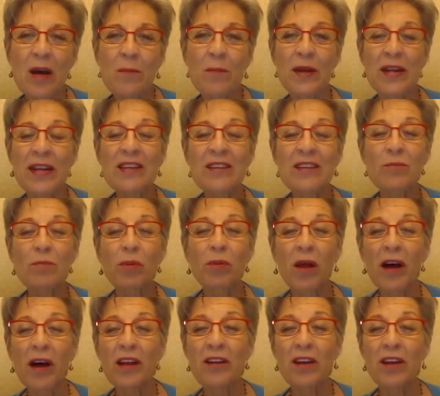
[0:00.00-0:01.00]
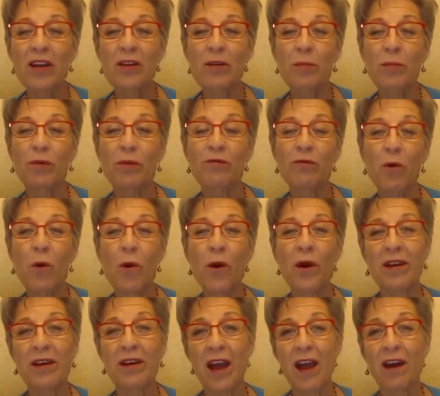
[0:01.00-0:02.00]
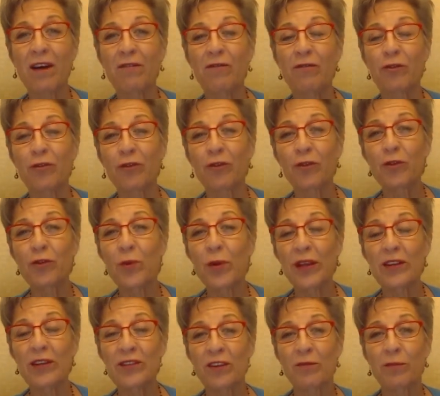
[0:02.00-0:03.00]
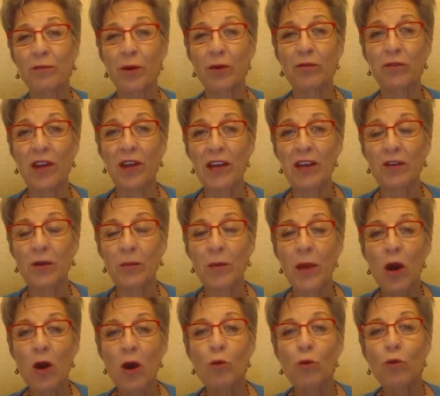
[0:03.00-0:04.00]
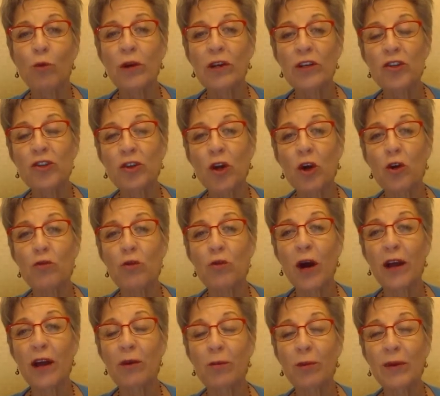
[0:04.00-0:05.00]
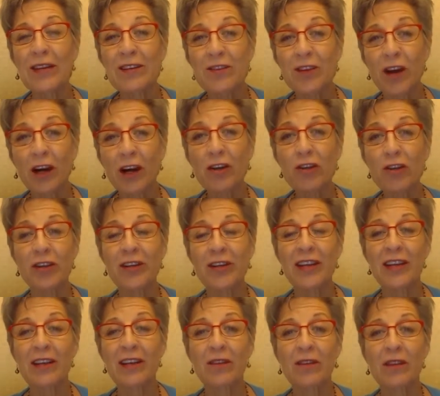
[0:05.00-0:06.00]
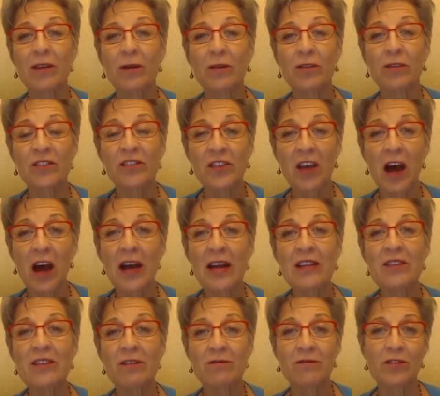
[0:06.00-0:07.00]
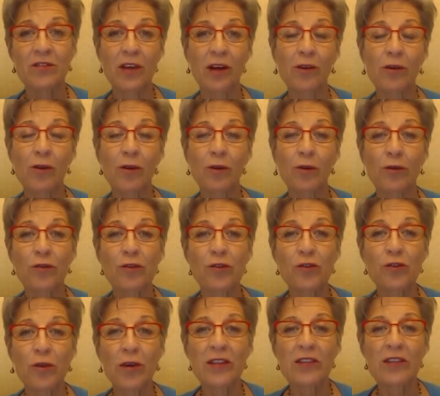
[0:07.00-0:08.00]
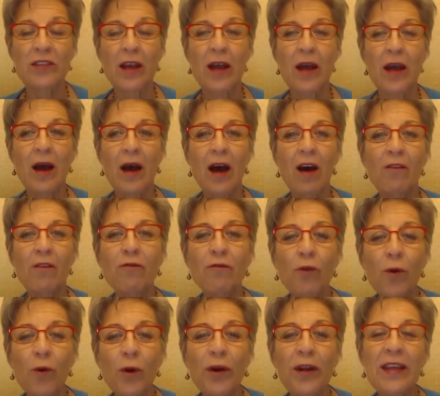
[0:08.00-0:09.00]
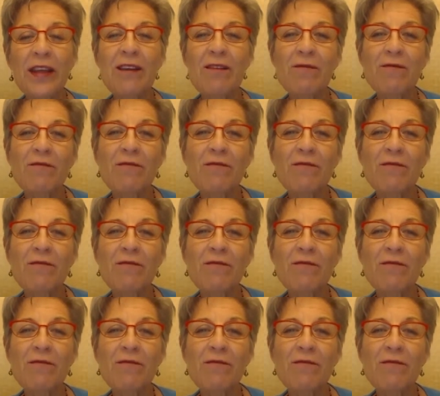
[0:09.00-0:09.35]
But his blood before and after 2 weeks of Protandim showed a reduction in the signs of cellular stress, 45%.